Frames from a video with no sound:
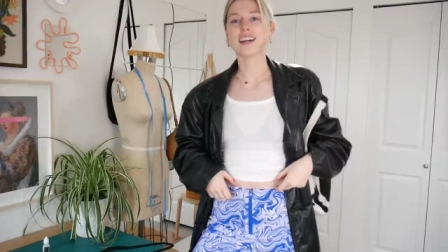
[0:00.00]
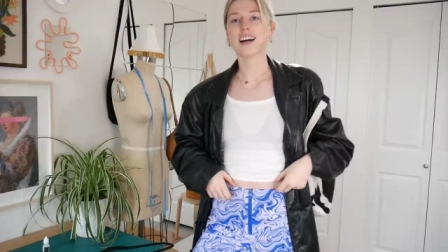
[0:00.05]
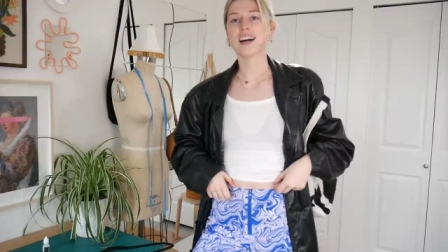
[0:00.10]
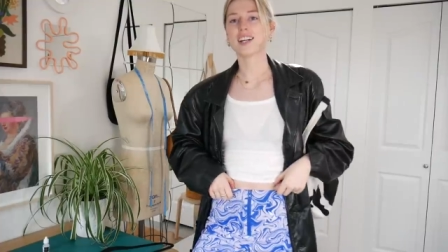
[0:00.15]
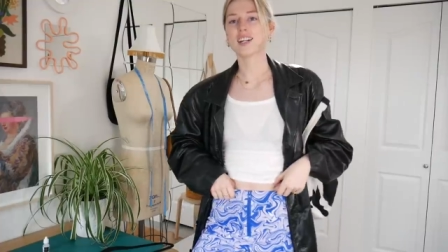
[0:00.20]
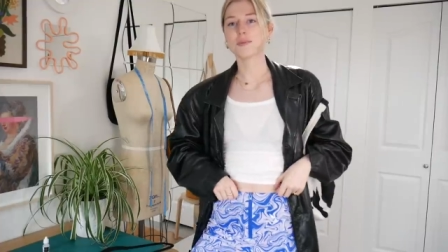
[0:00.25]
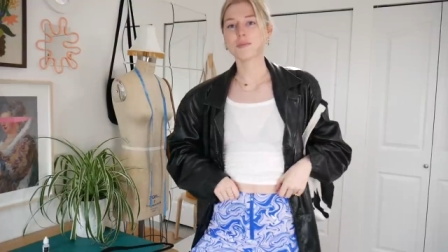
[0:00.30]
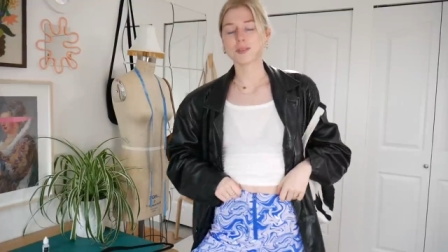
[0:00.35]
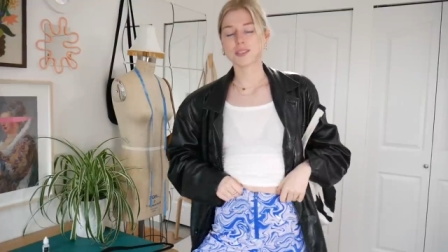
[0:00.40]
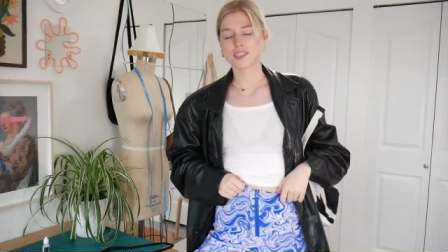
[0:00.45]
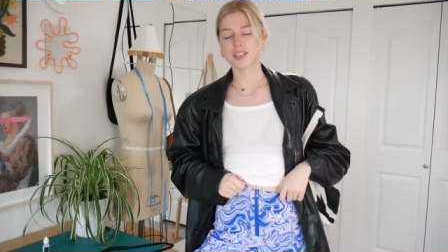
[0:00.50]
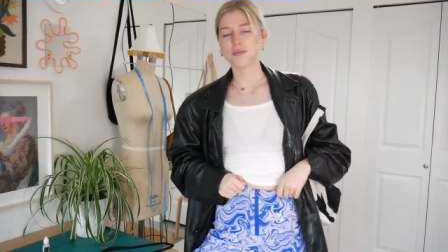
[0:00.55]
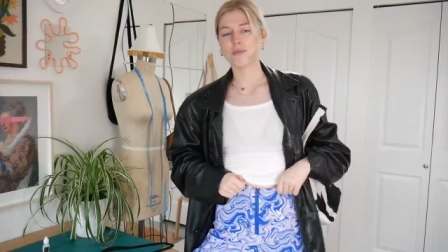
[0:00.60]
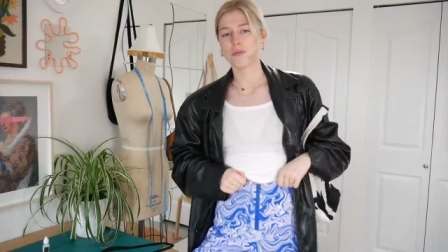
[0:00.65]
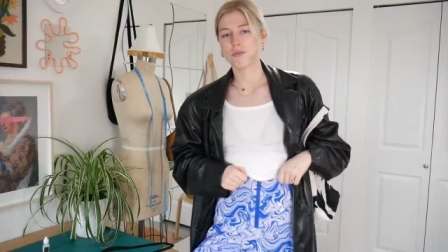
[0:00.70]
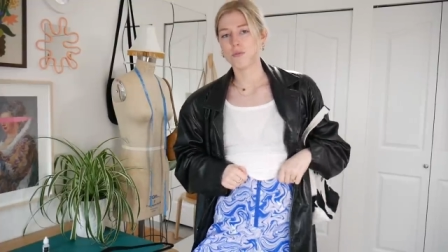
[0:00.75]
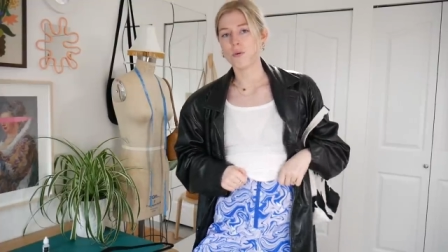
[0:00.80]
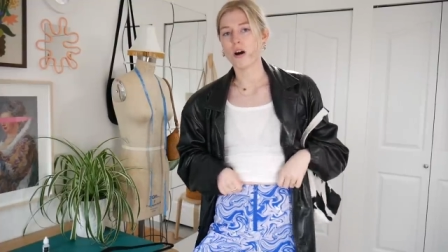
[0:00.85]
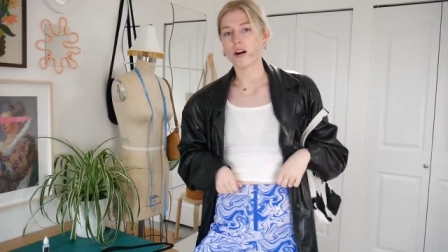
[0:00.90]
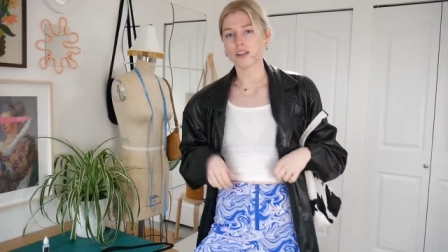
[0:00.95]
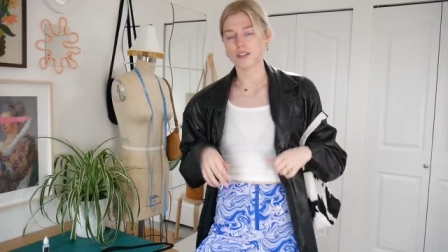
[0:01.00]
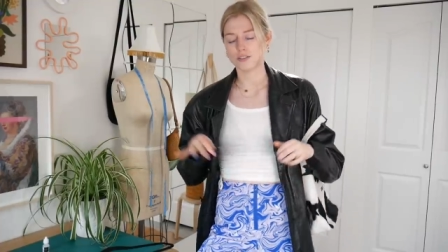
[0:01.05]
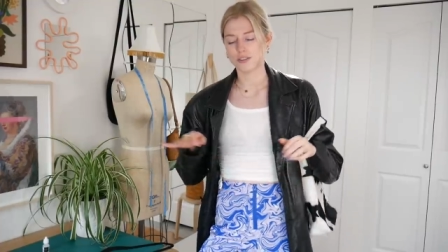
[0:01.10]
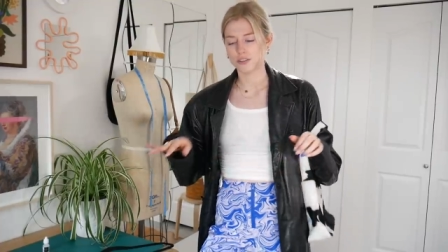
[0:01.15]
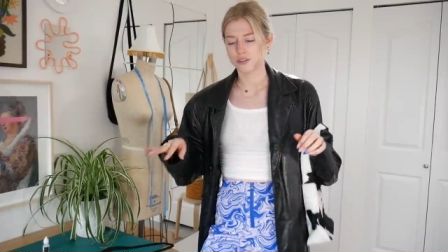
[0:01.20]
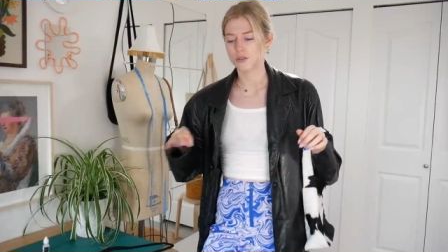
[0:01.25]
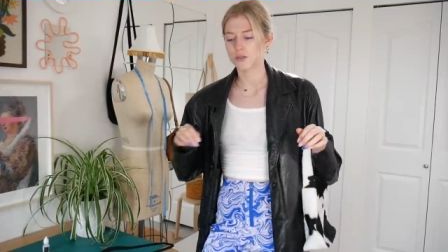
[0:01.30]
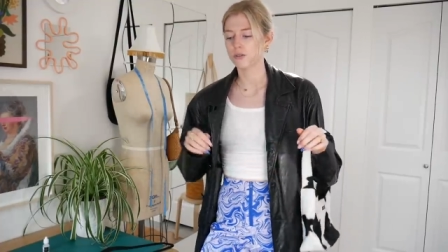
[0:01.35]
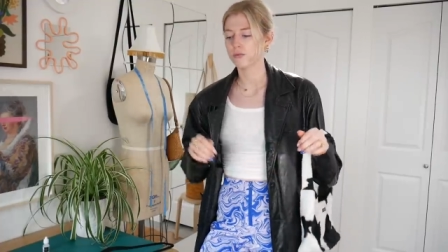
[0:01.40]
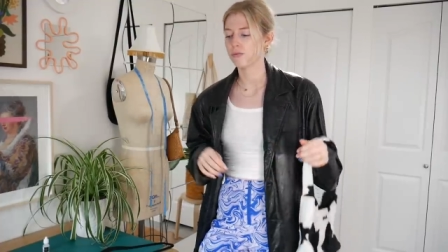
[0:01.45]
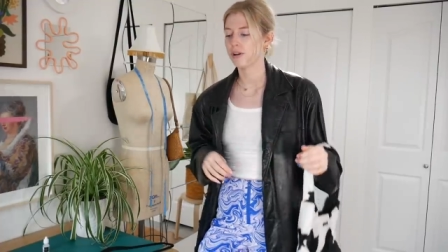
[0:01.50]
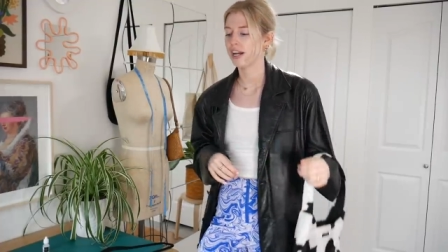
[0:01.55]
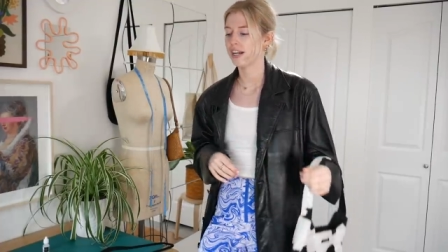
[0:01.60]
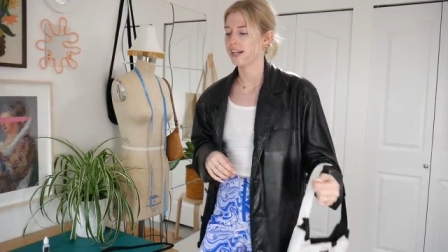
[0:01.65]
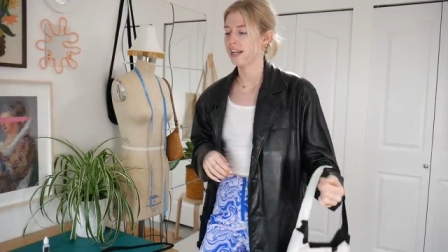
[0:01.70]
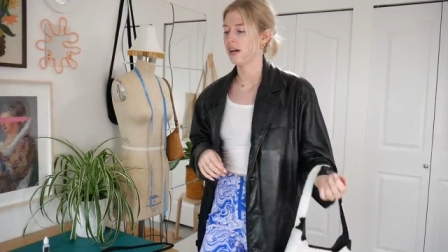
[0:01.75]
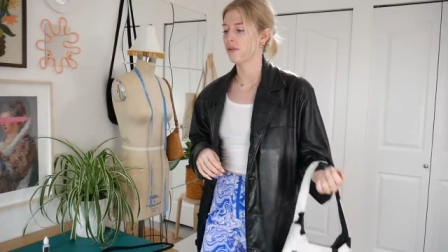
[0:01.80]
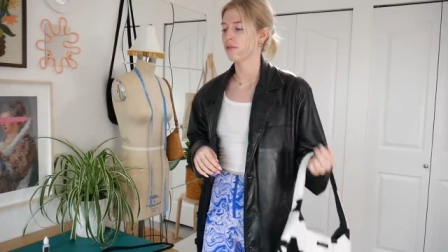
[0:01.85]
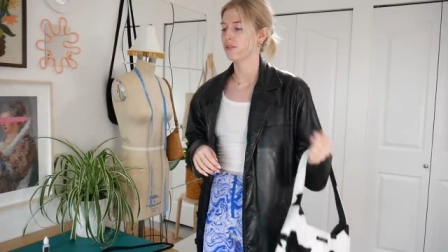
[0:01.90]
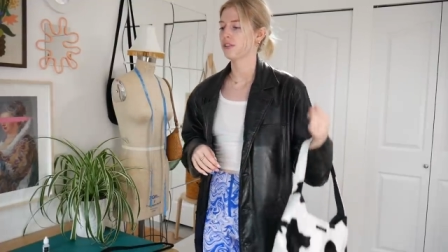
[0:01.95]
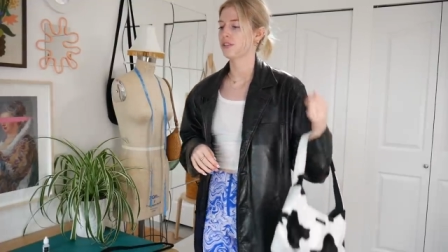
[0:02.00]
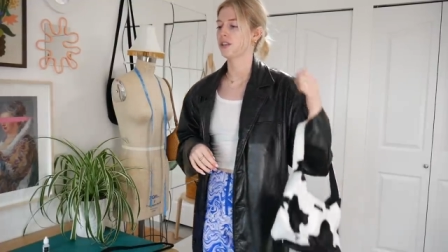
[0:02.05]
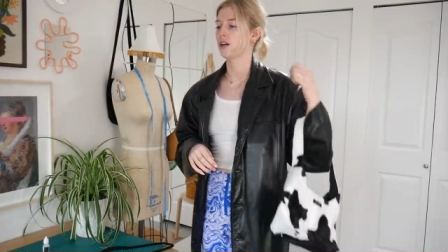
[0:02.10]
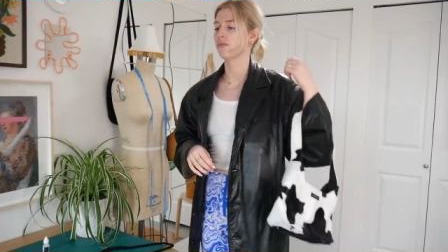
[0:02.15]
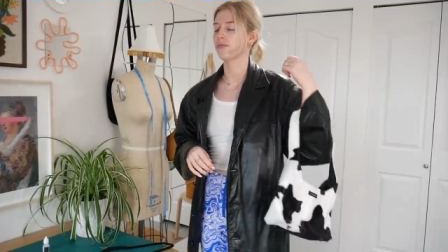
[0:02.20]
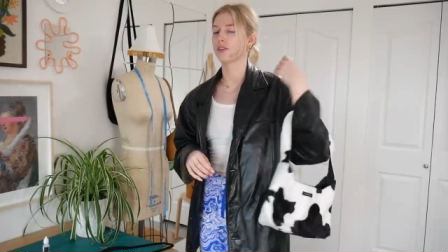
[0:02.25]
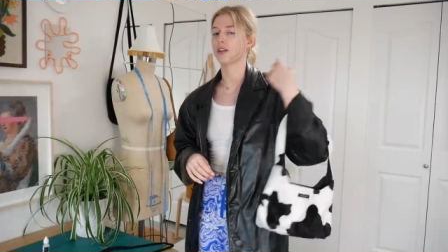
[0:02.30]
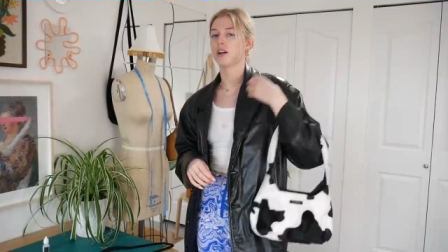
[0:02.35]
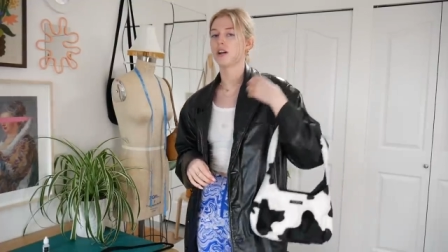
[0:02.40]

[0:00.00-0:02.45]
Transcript: 100% would walk out the door right now with this outfit